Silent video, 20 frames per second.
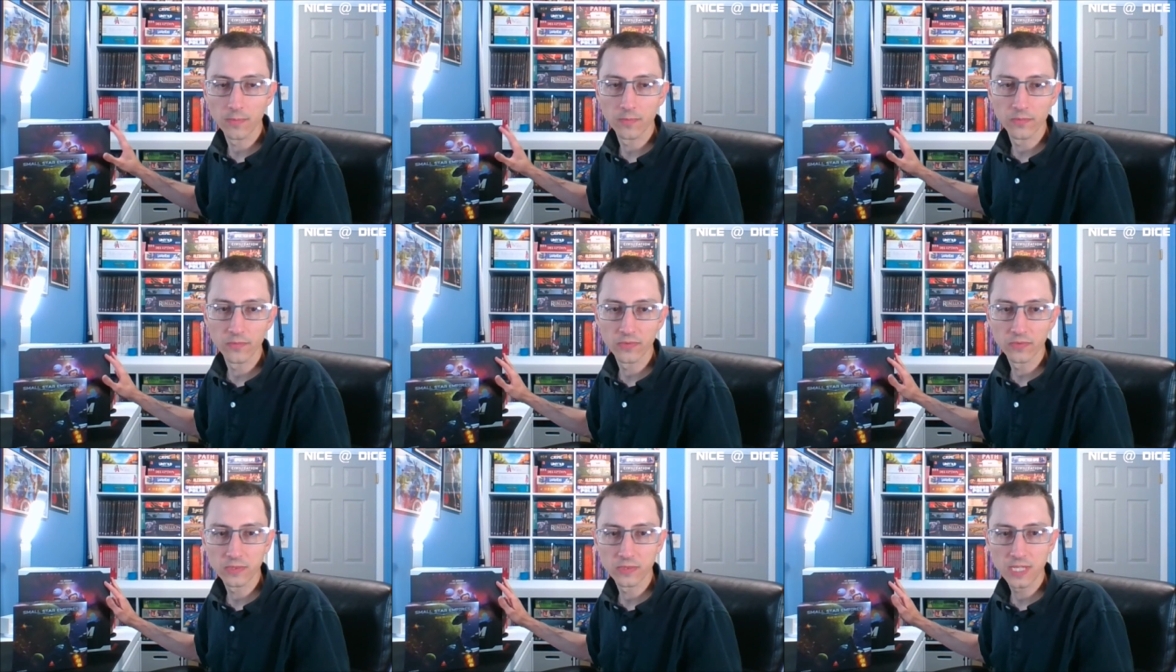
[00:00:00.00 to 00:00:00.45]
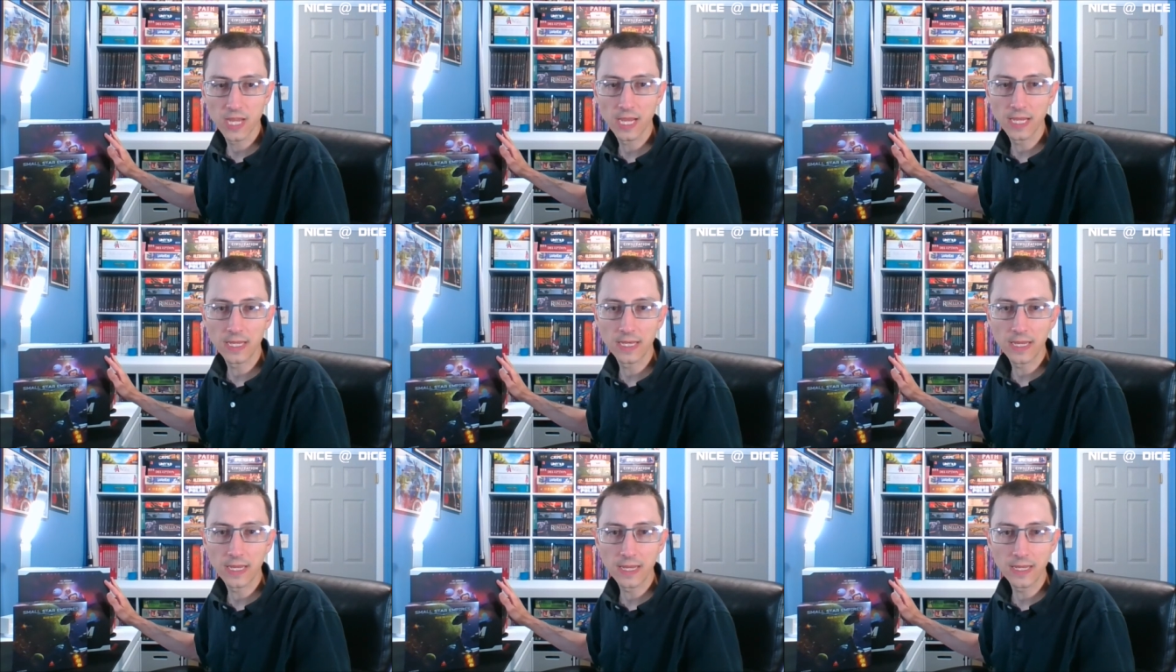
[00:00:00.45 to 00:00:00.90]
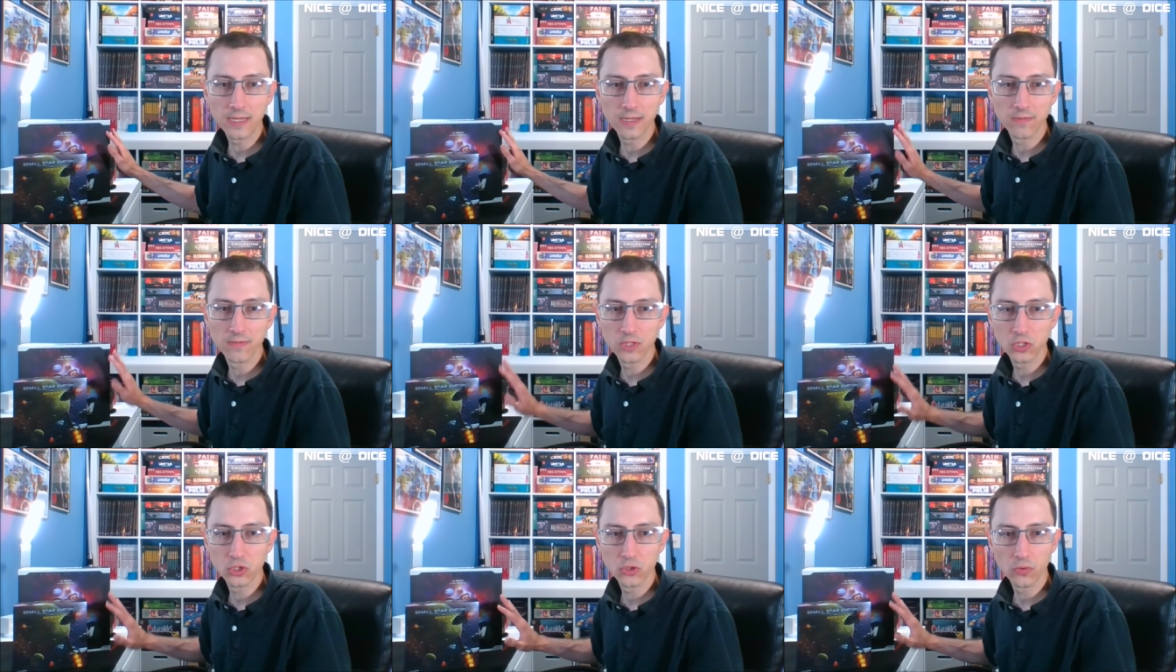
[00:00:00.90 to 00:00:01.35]
Taken
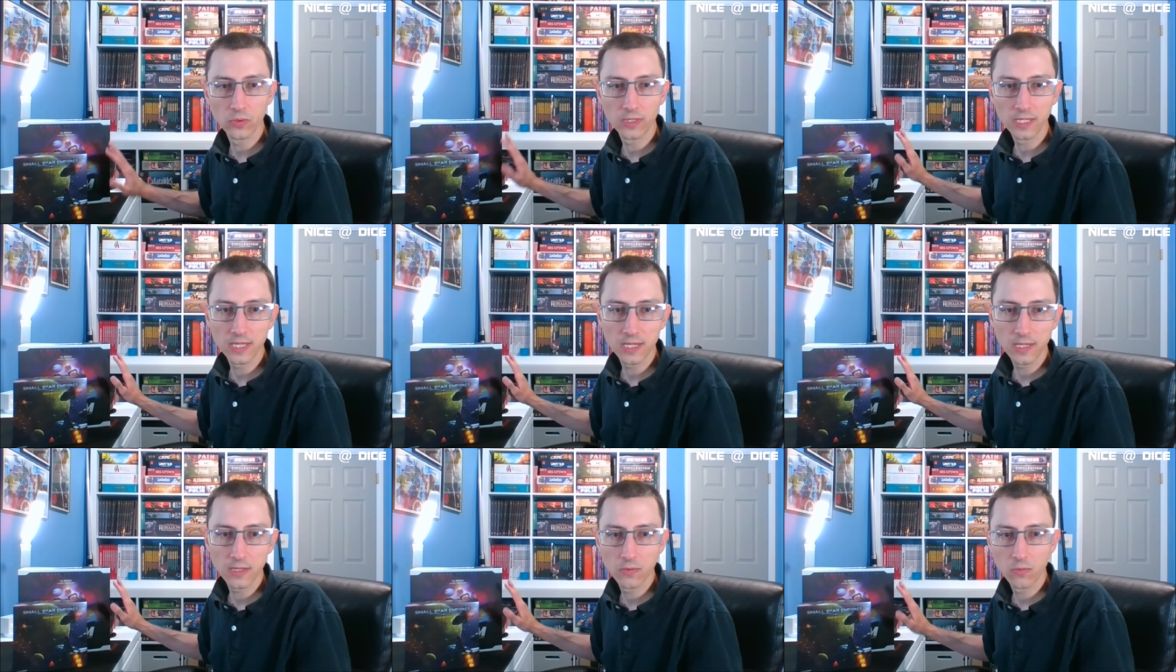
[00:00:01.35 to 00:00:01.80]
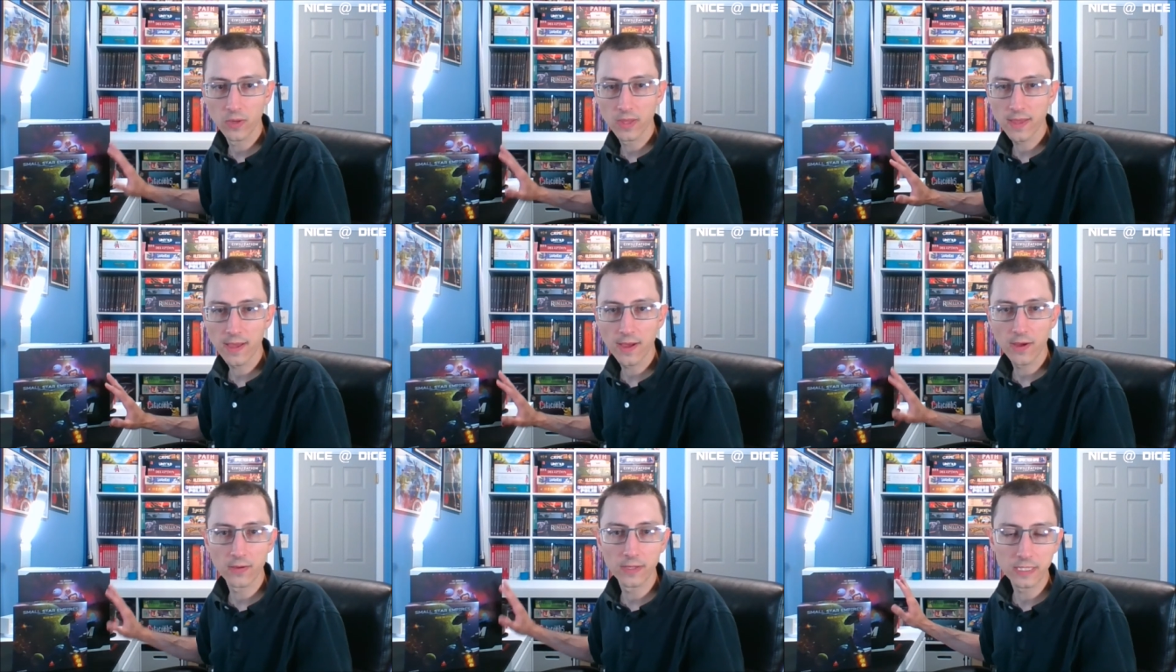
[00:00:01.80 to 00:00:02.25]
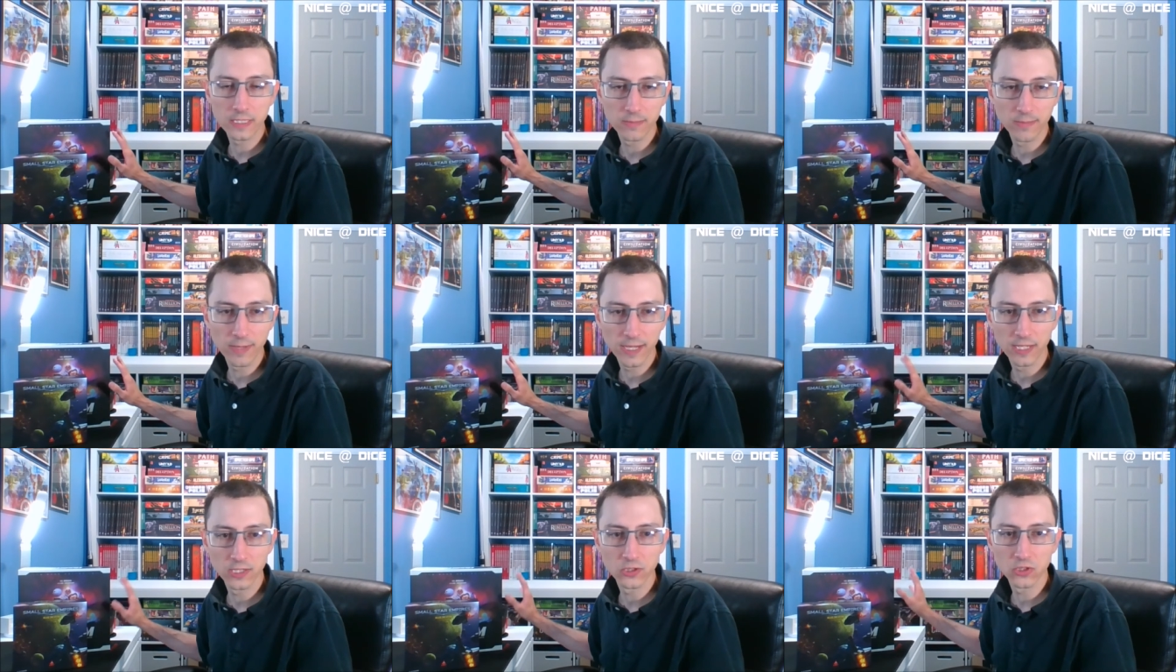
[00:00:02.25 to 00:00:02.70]
individually without
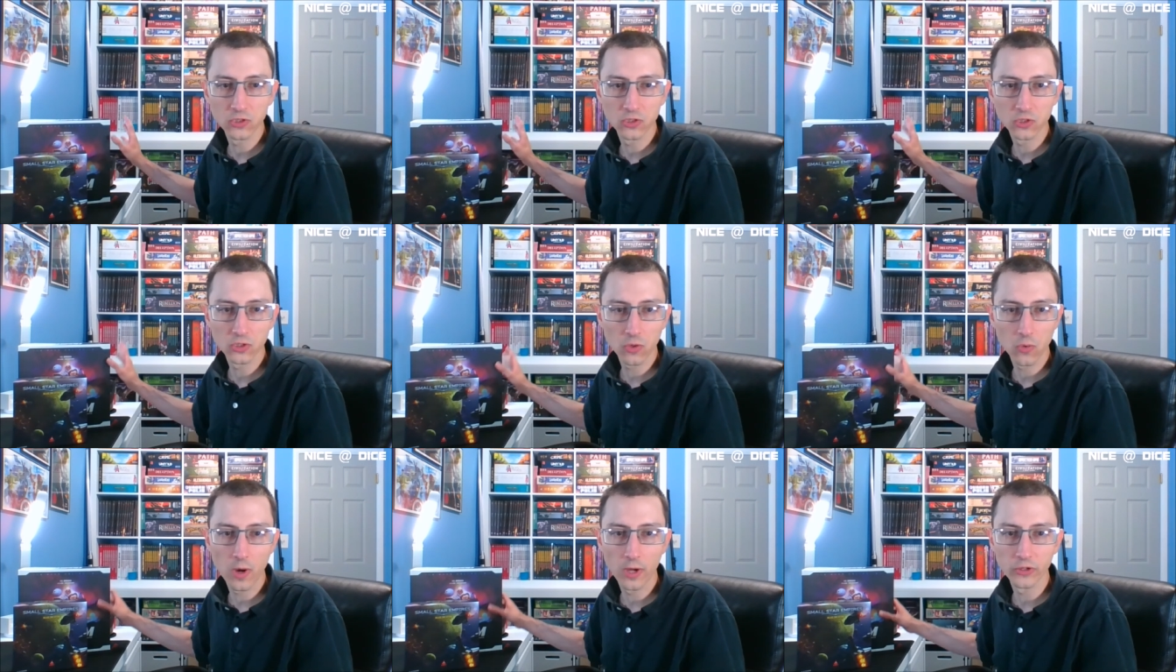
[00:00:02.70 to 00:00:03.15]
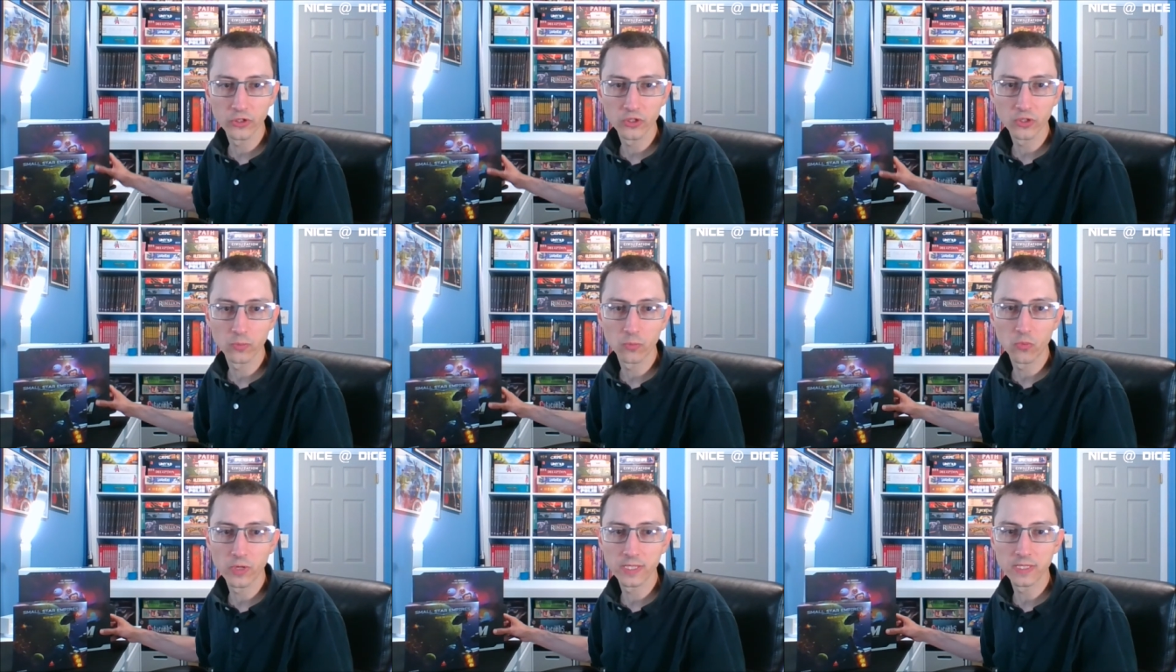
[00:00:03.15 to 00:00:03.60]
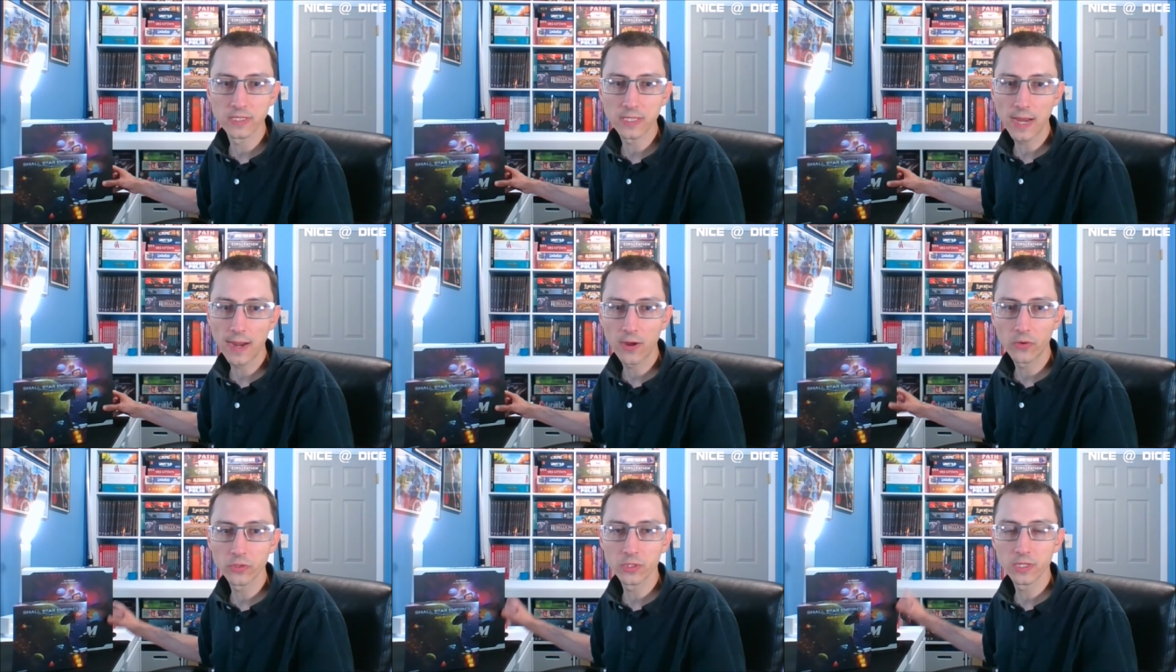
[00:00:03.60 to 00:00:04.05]
expansions, Quantum wins
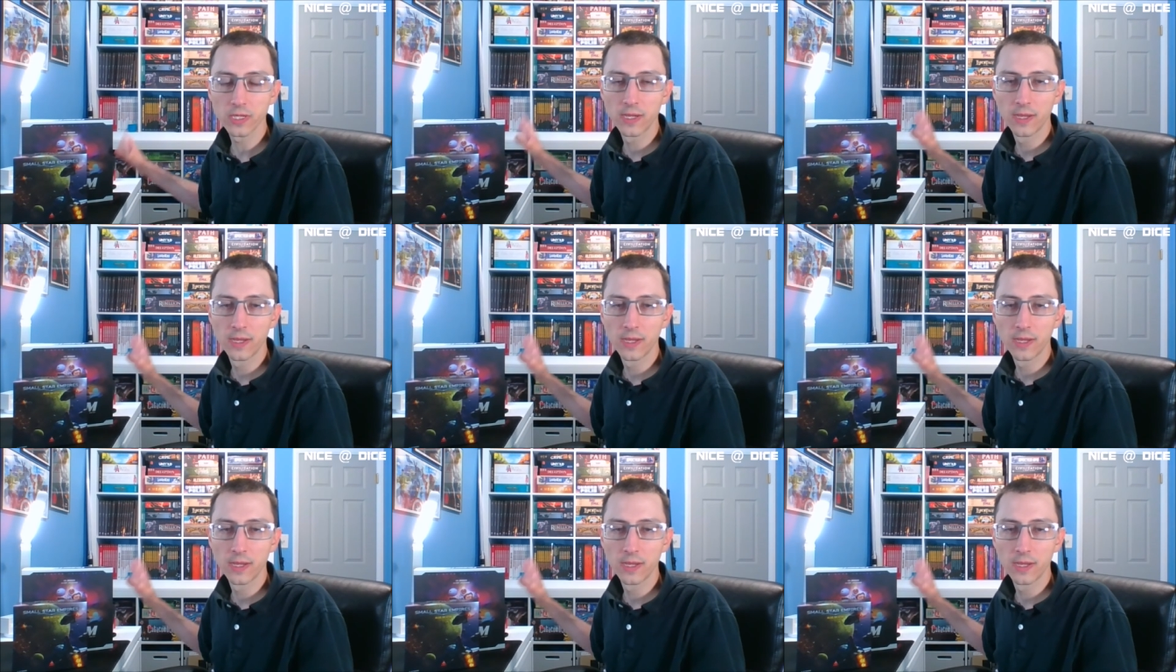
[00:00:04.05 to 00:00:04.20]
out.